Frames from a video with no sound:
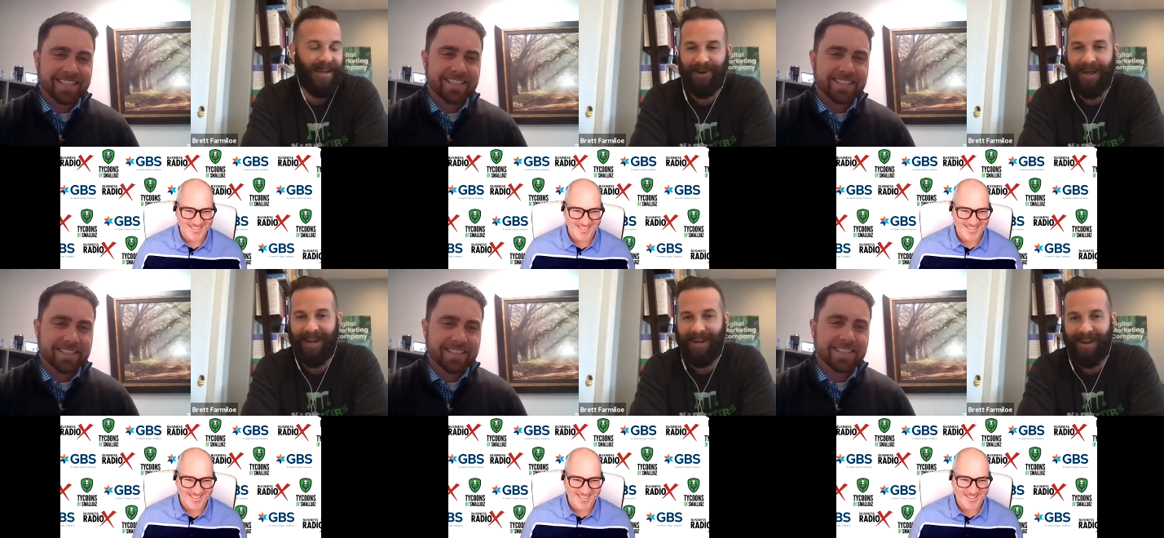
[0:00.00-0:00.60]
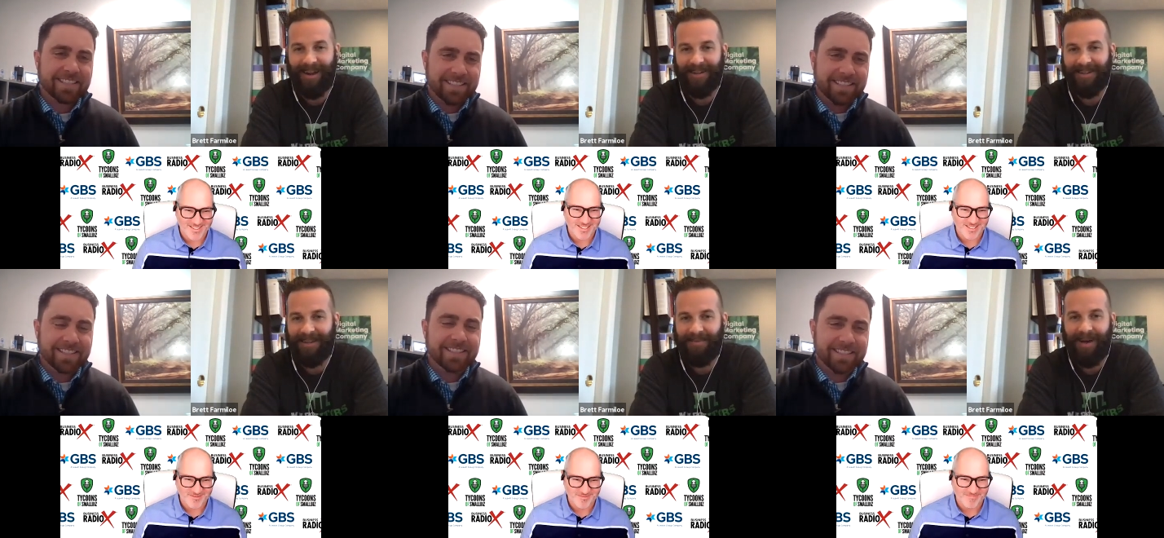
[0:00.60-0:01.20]
Speaker 1: training and I could
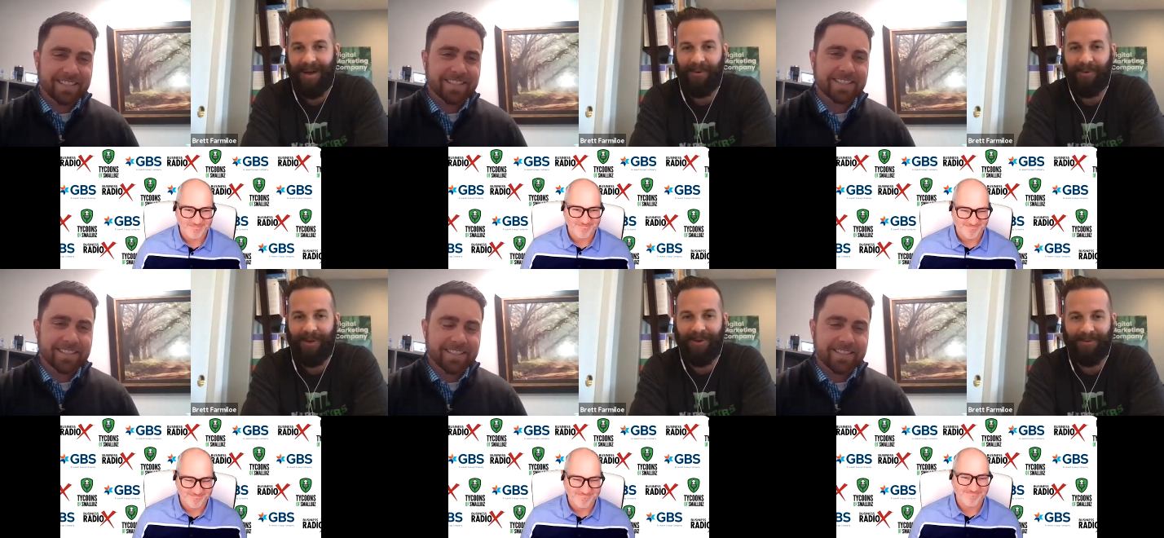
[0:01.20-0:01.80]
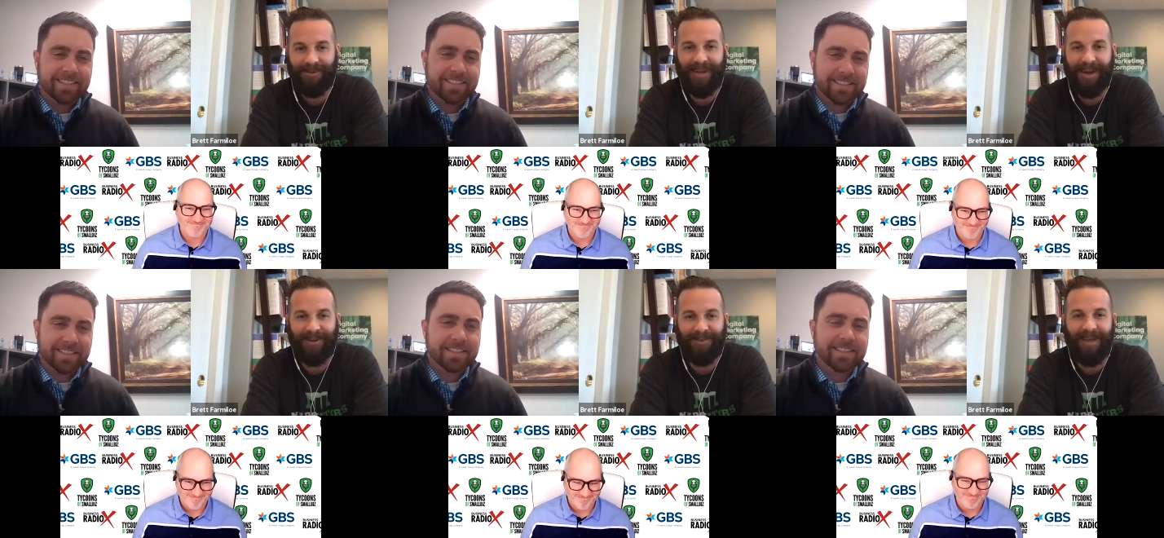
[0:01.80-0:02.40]
just get behind the wheel
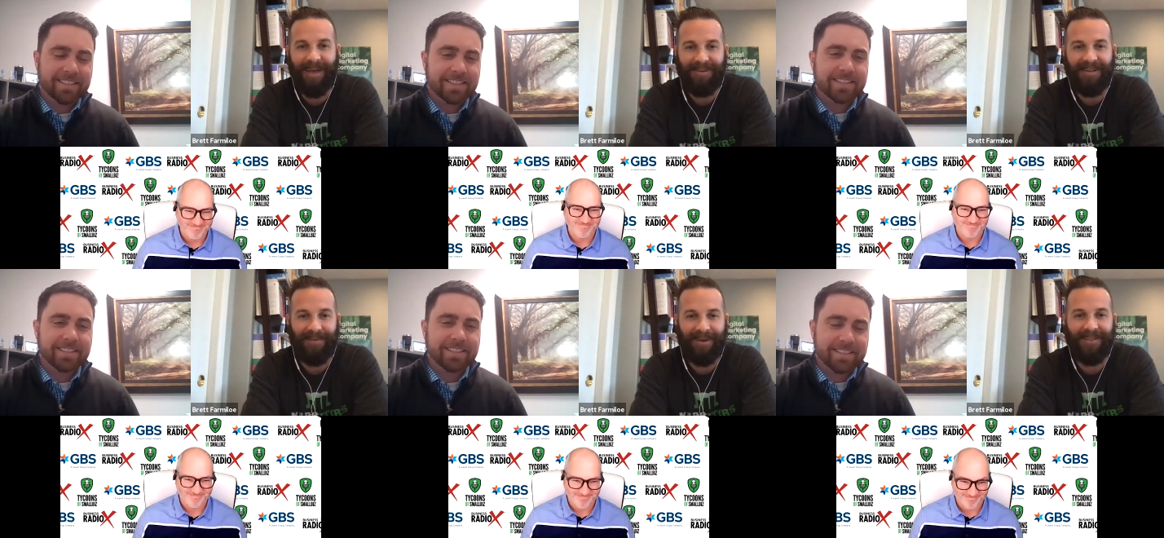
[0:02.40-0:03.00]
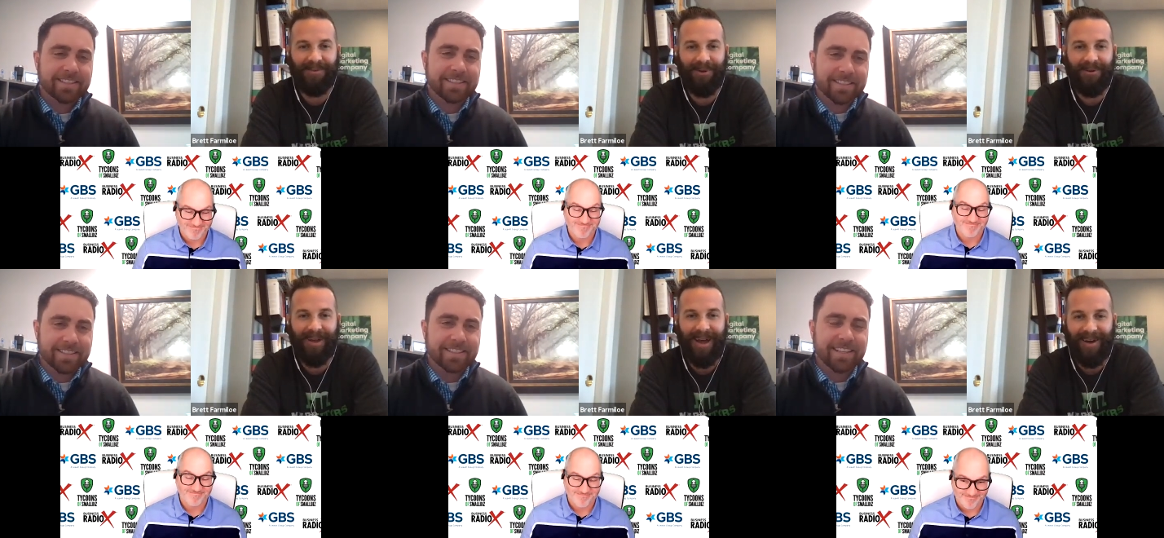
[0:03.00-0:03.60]
scares me every time I hit the
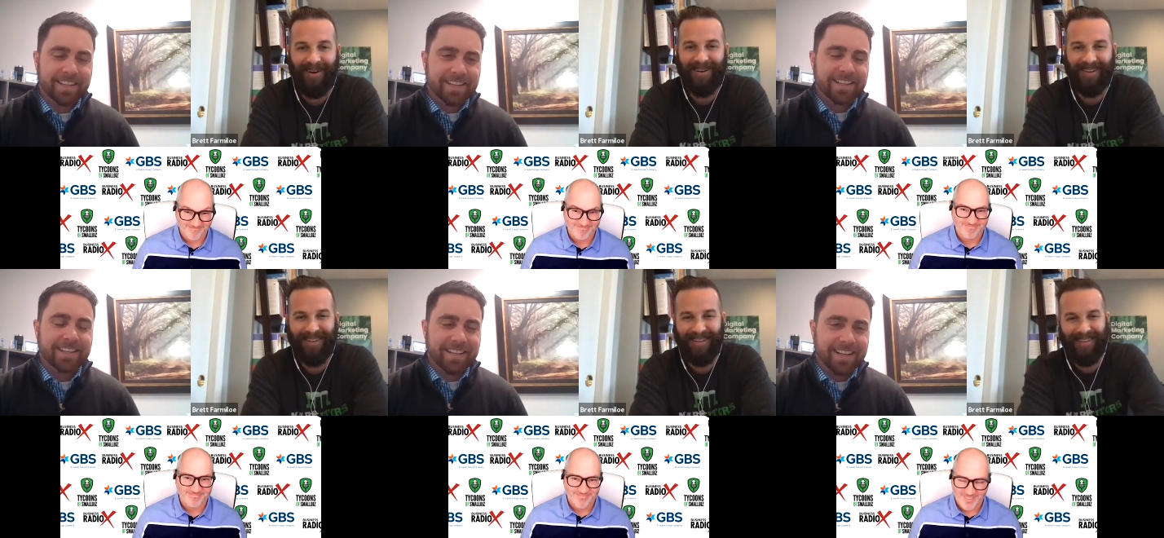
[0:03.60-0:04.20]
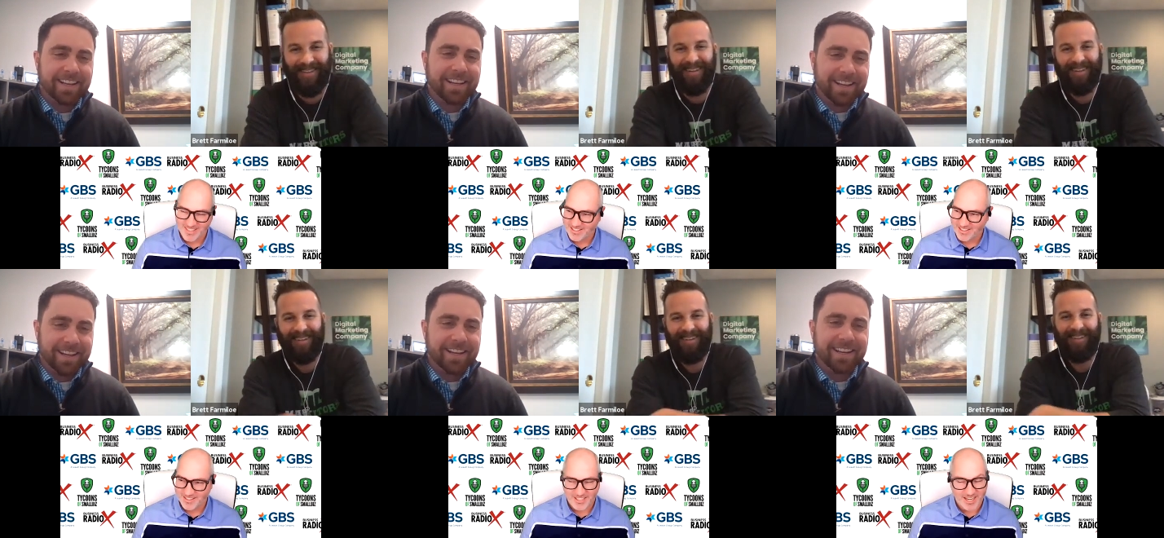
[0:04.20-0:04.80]
road now.
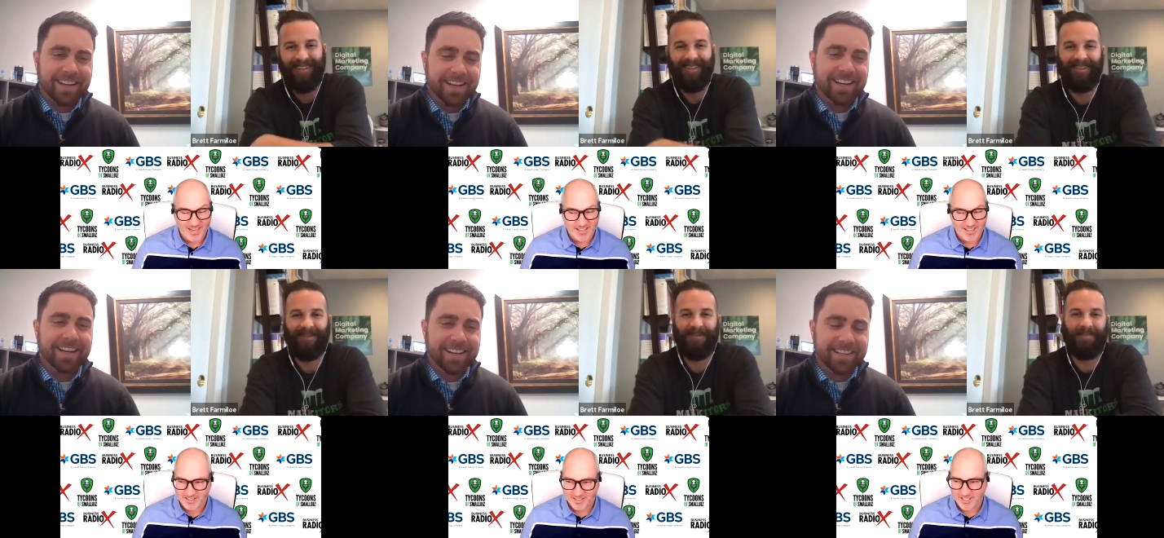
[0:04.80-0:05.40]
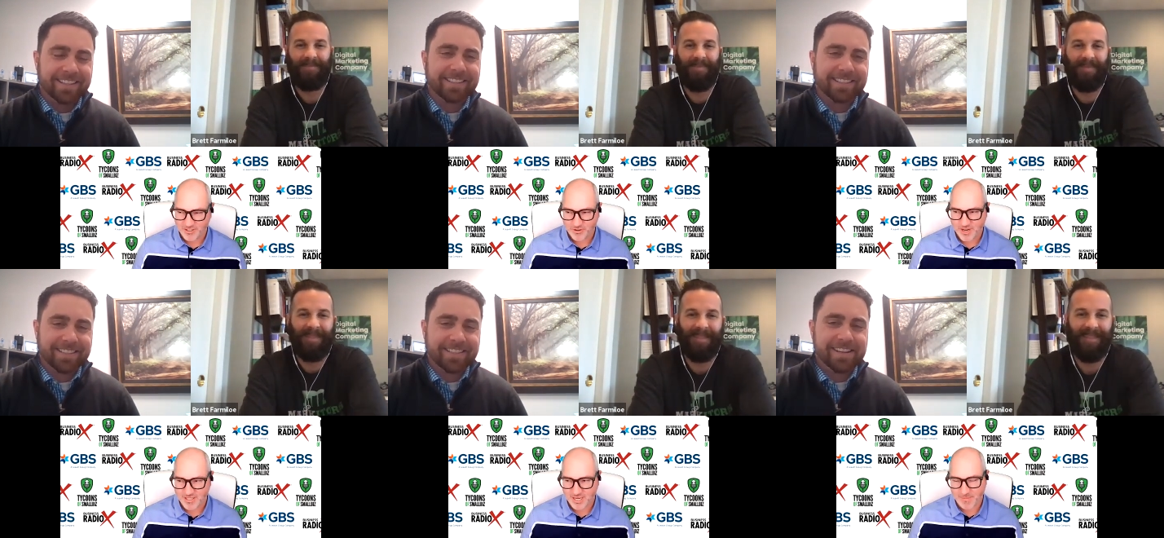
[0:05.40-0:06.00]
Speaker 2: Yeah, it, it's
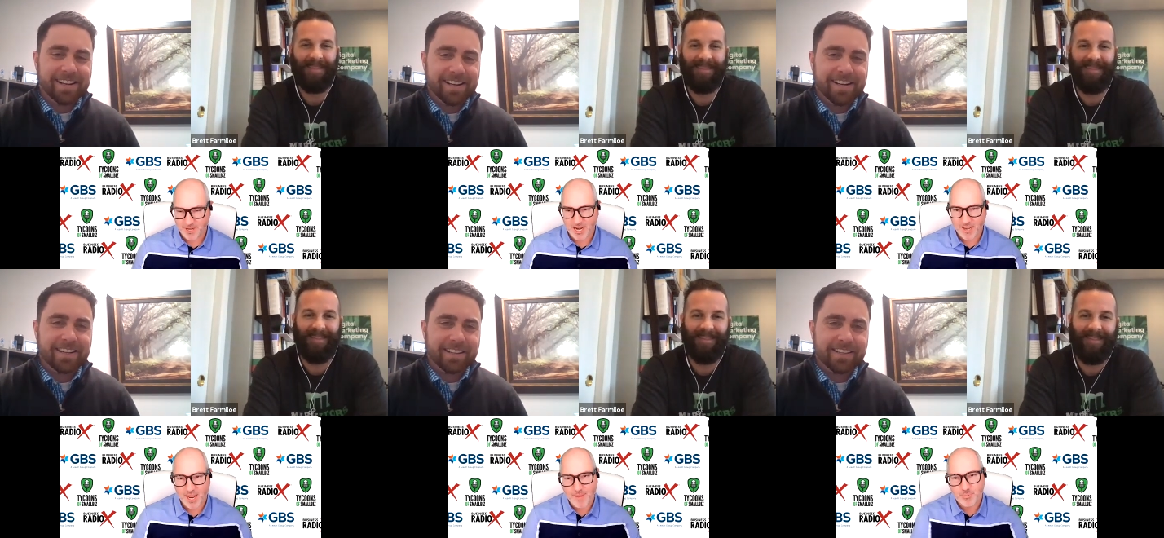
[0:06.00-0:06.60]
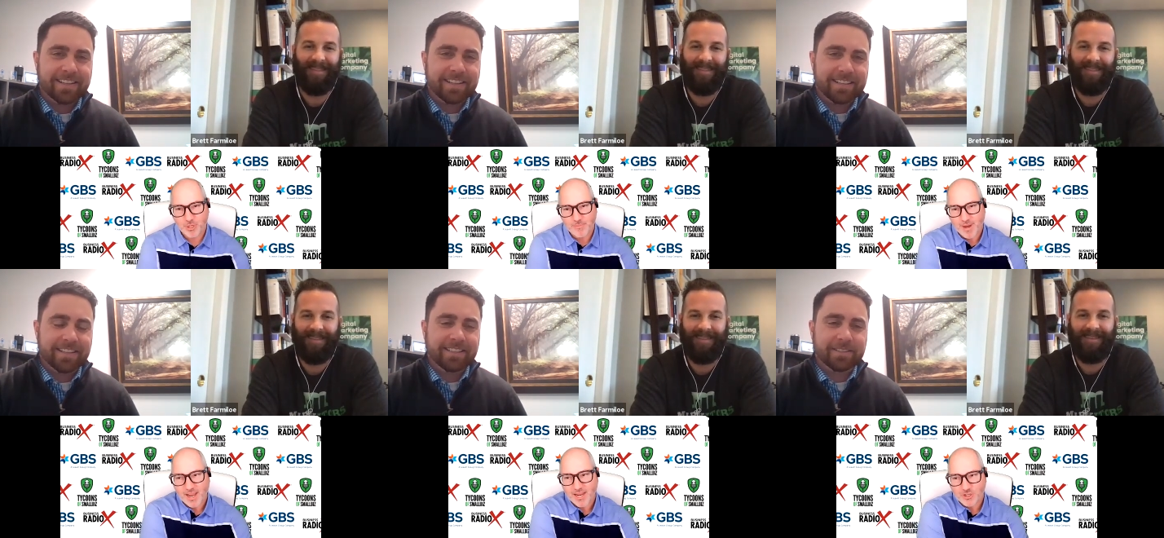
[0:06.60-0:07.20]
crazy. I mean, I, I put
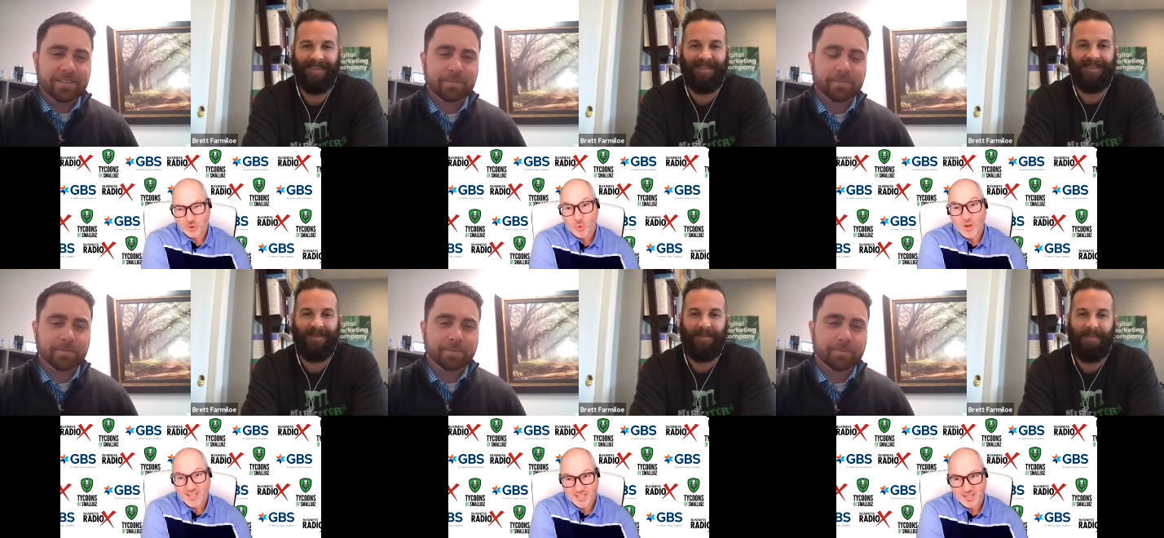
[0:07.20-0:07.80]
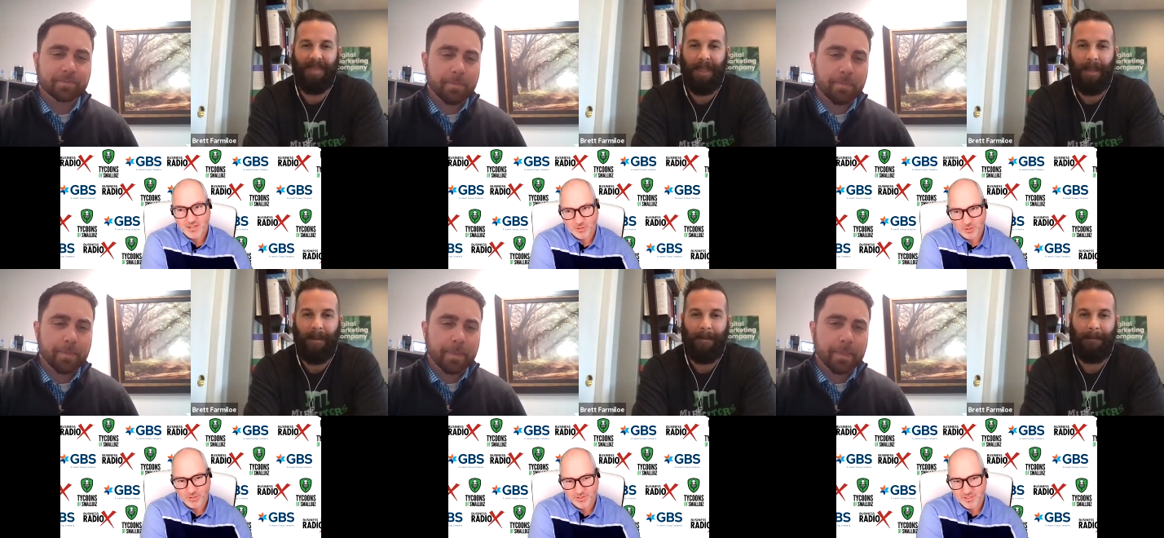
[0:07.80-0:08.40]
my 20 year
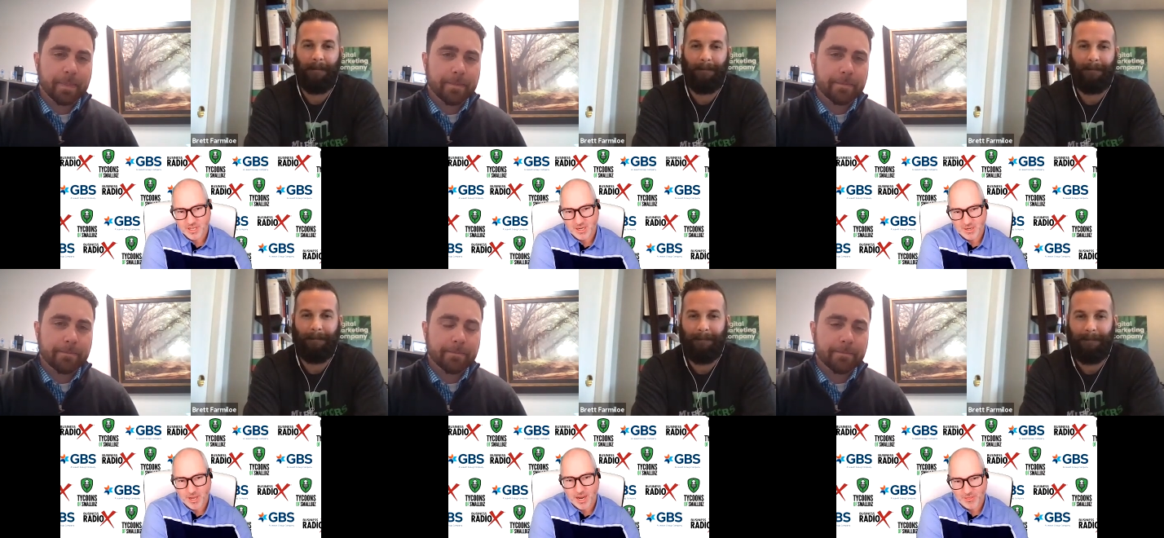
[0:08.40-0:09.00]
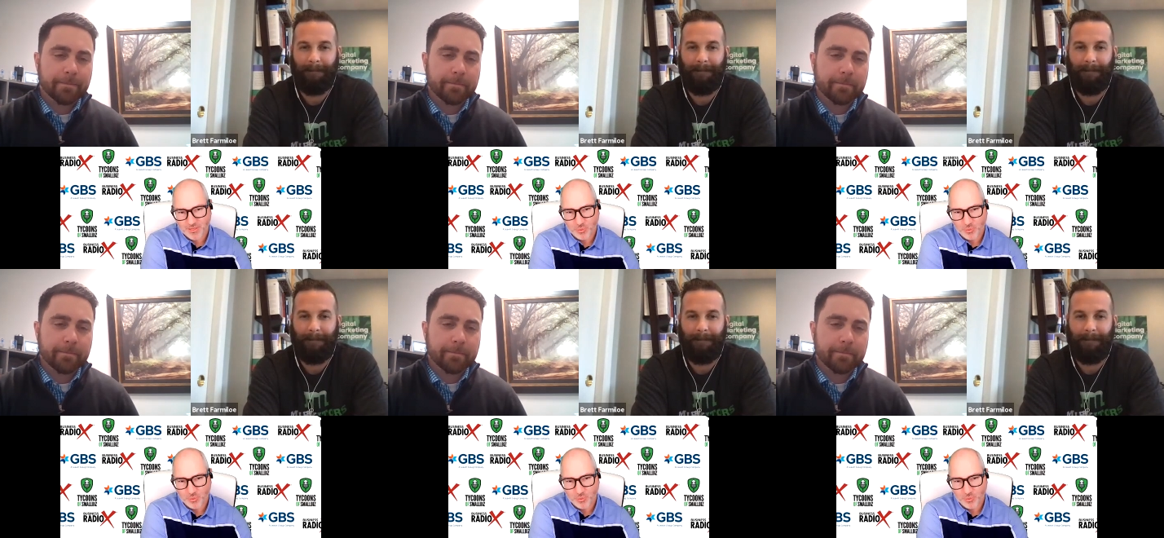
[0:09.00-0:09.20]
old son behind